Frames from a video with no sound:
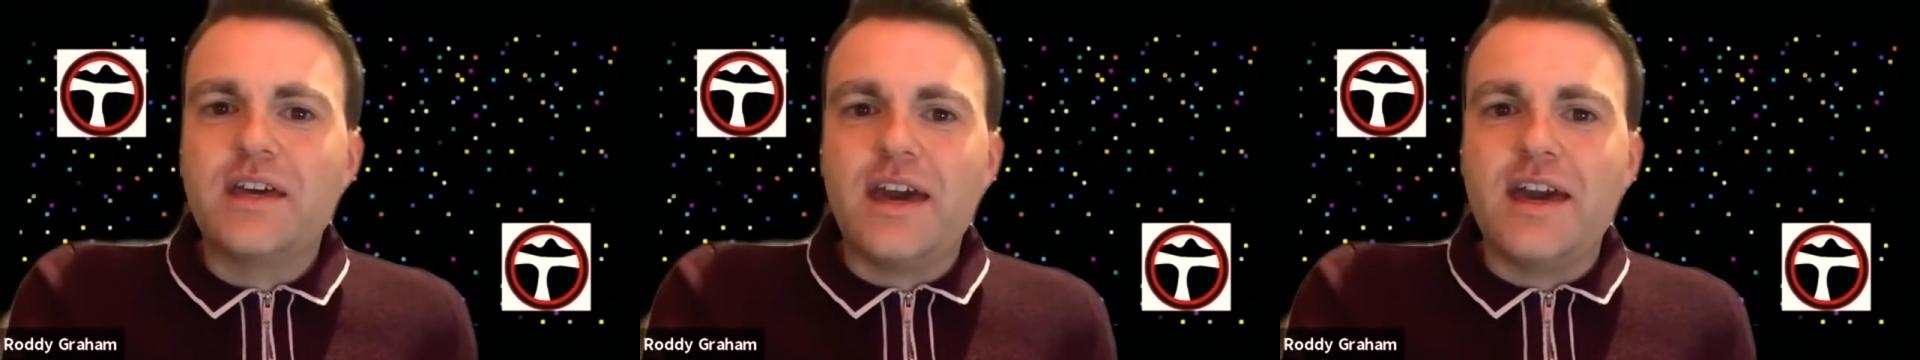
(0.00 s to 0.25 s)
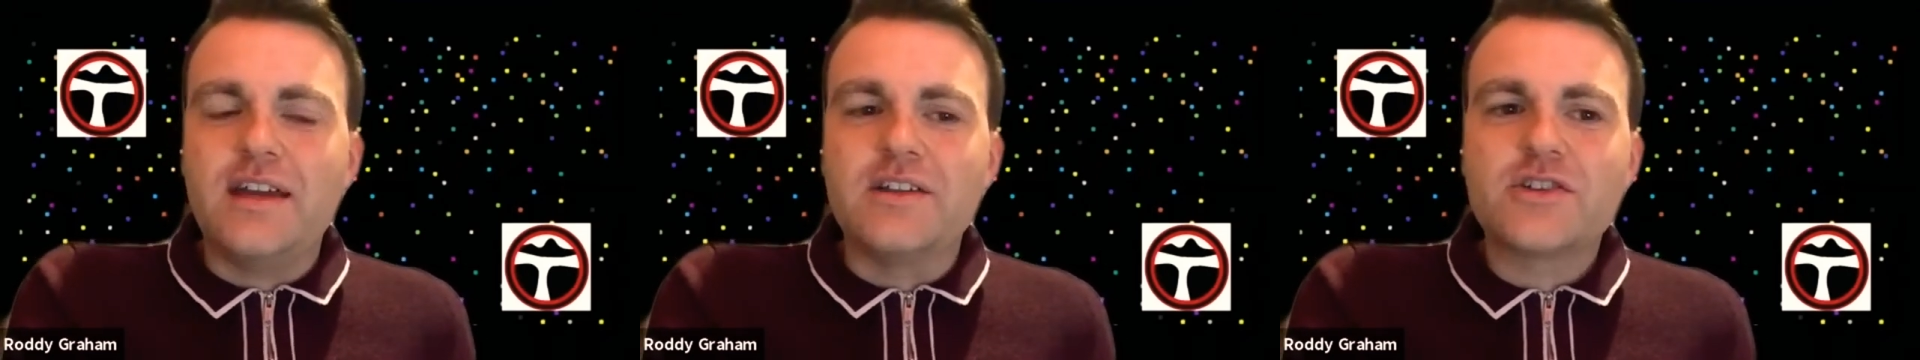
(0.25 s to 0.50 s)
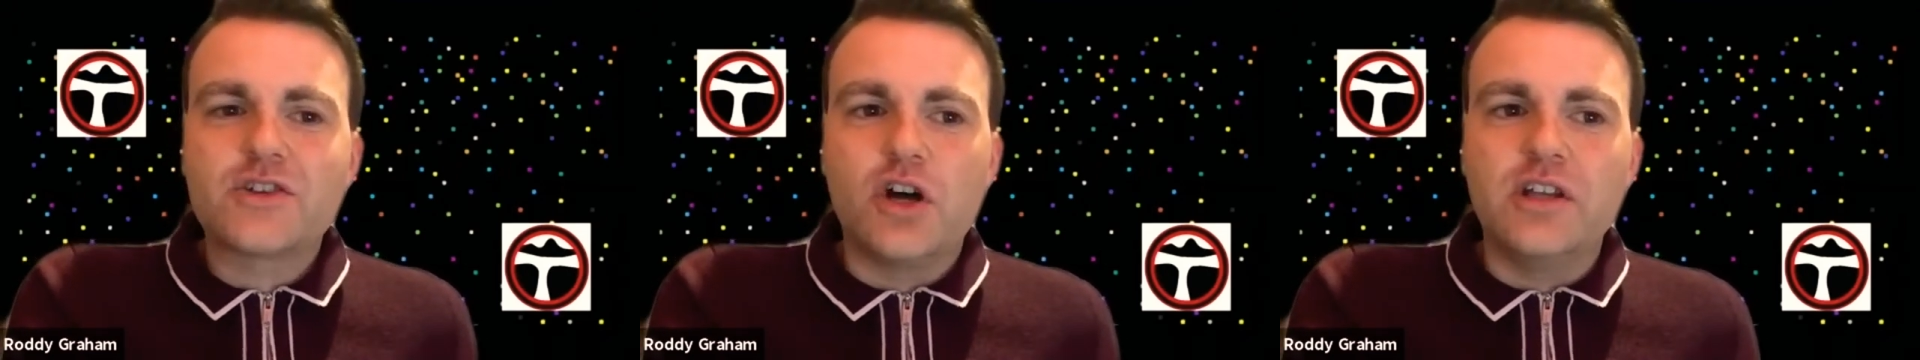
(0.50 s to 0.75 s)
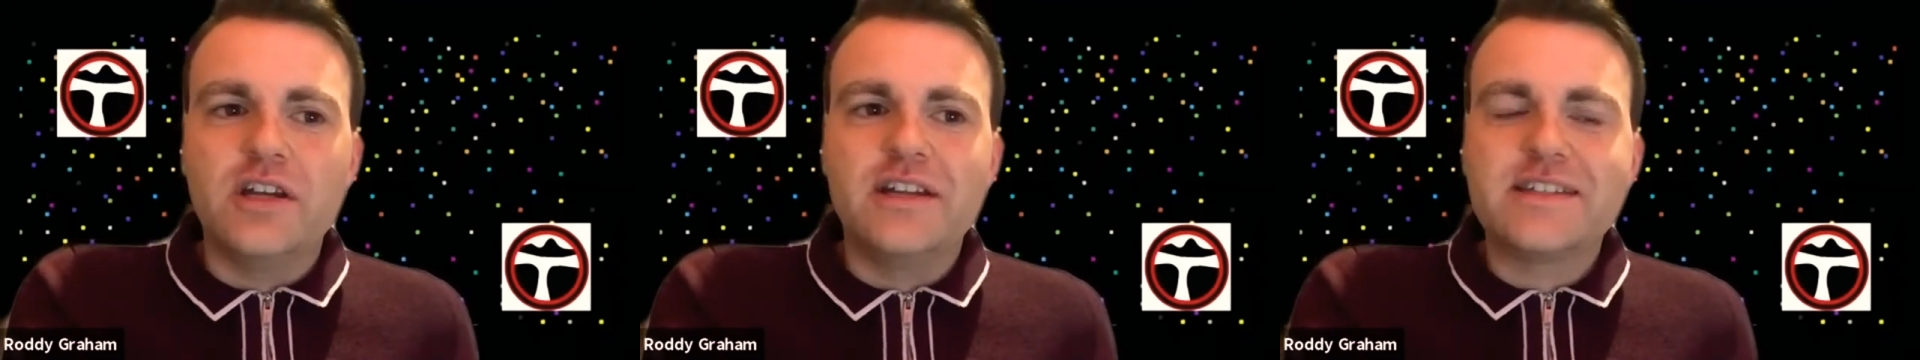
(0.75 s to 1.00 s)
in
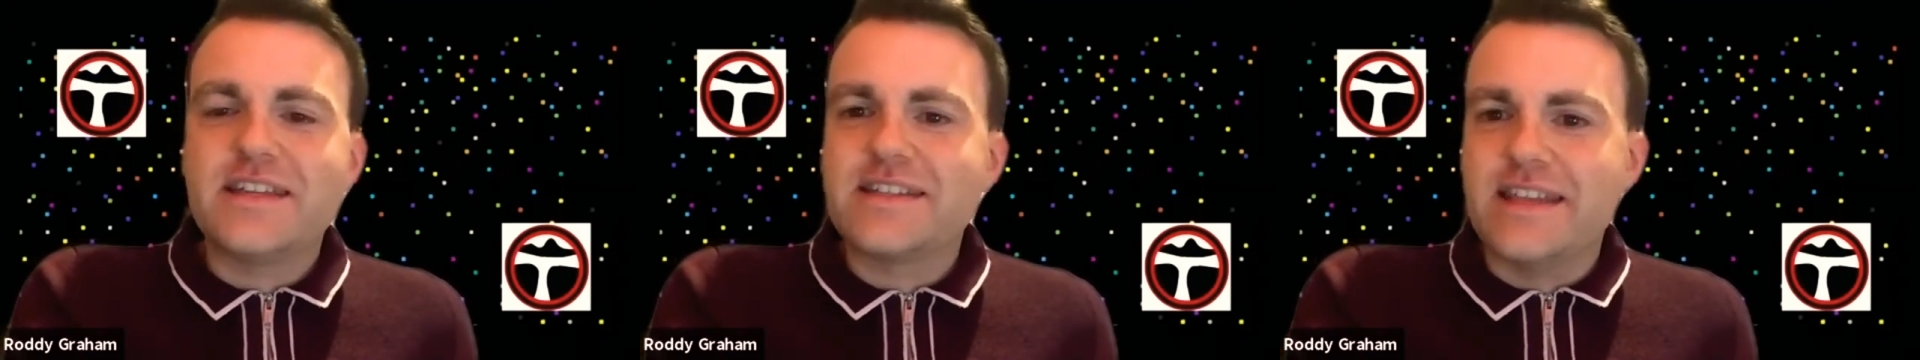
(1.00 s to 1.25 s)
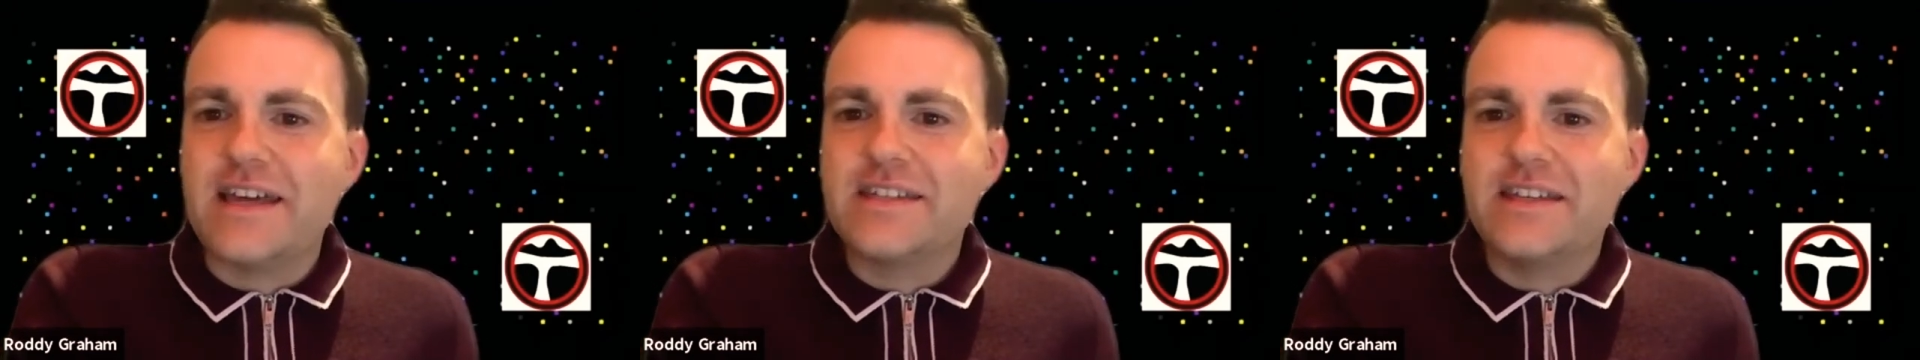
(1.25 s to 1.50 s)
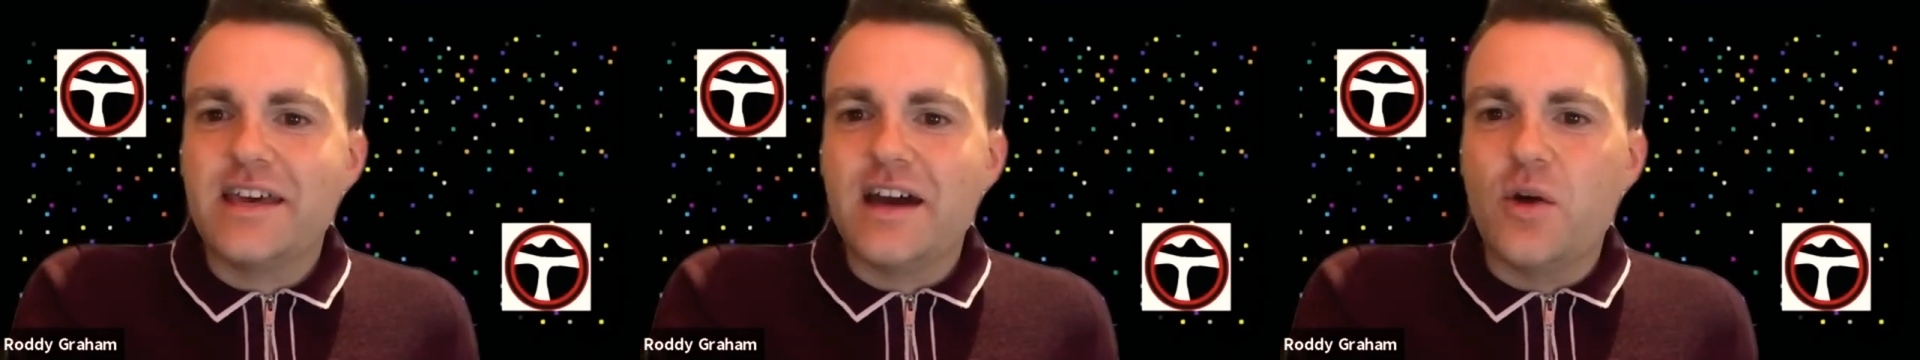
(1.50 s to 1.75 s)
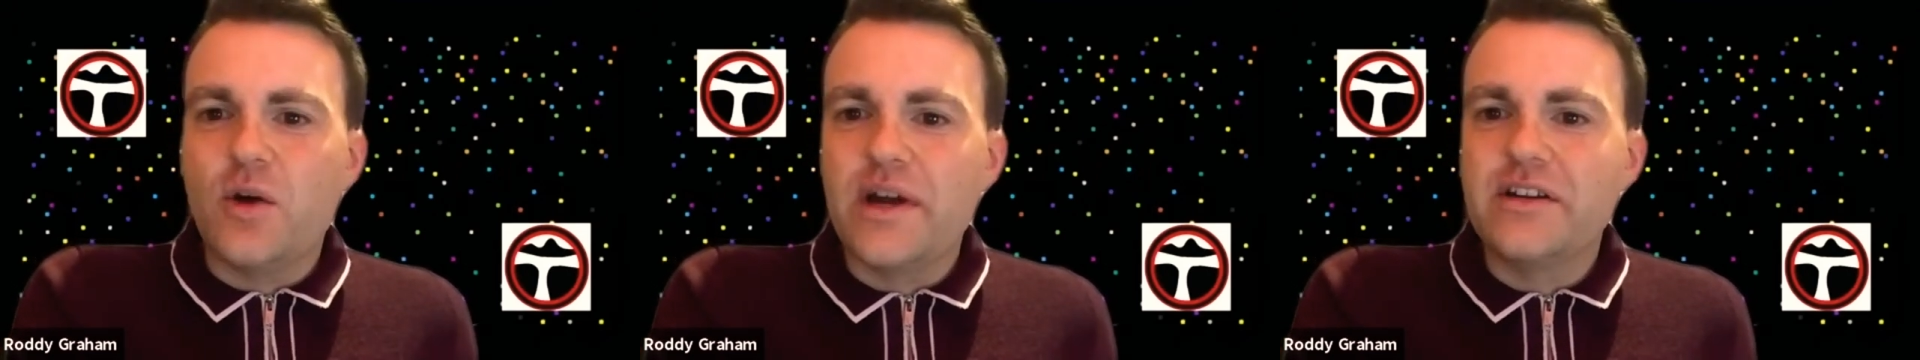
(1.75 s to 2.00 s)
Scotland is Dyslexia
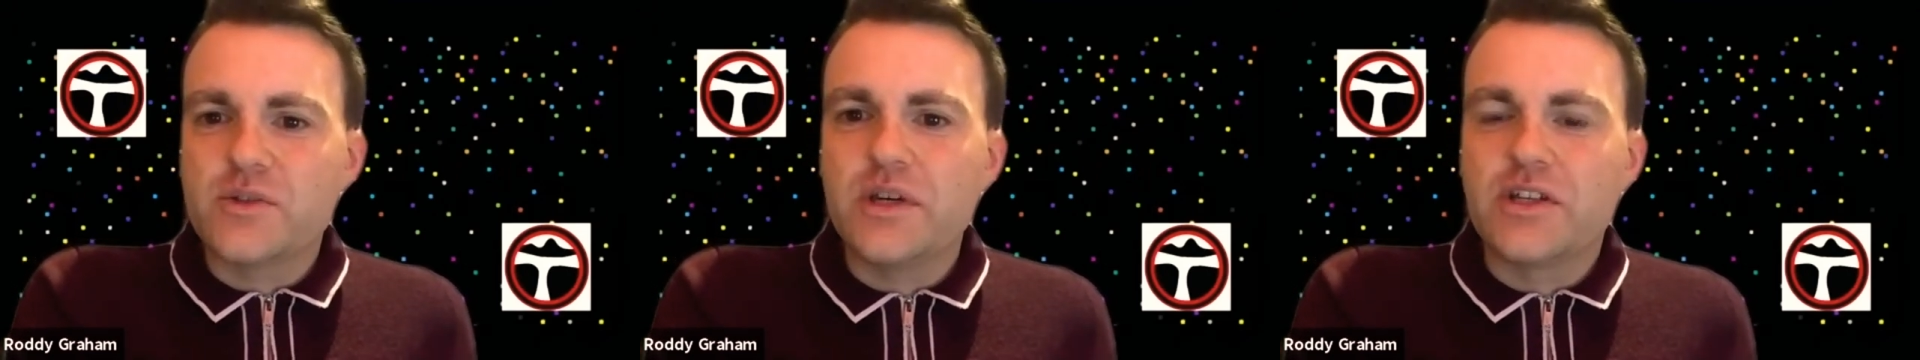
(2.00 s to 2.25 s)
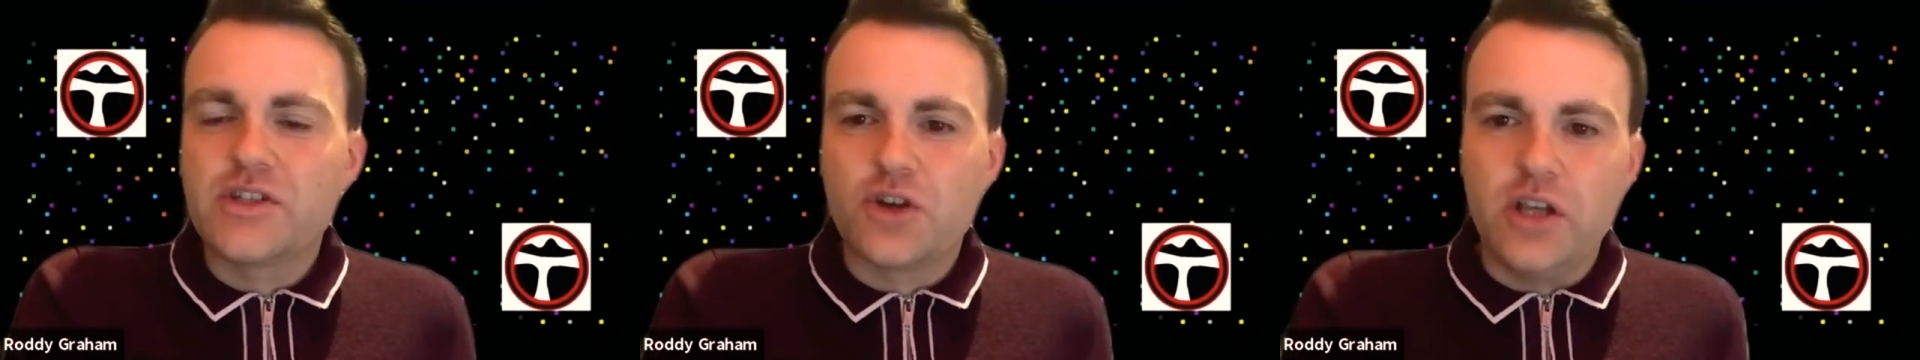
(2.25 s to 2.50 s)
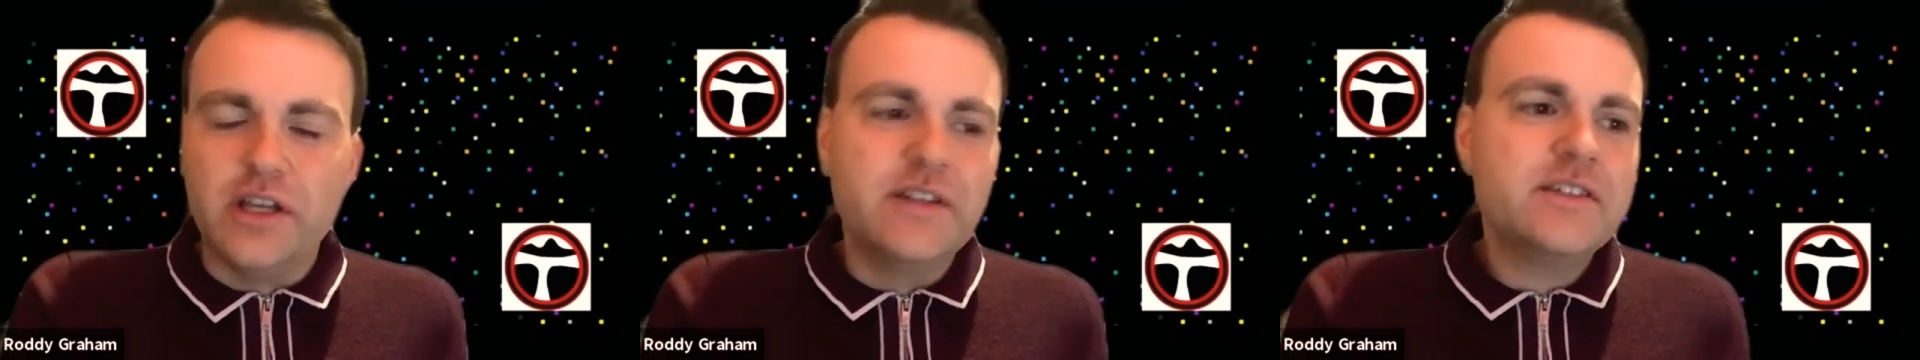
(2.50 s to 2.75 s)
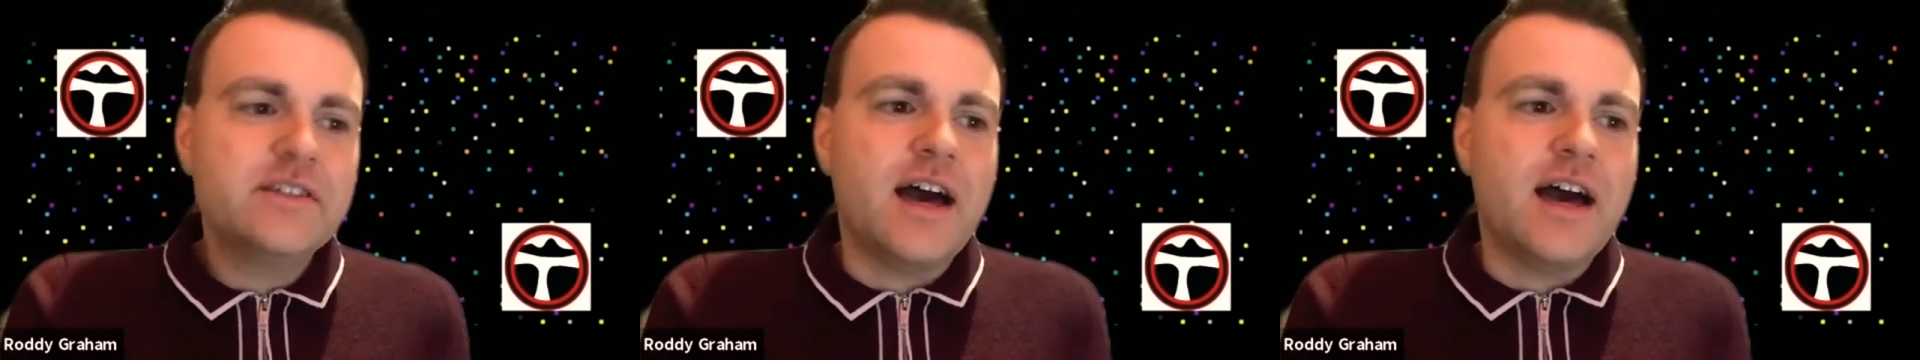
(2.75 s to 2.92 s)
Awareness Week Scotland,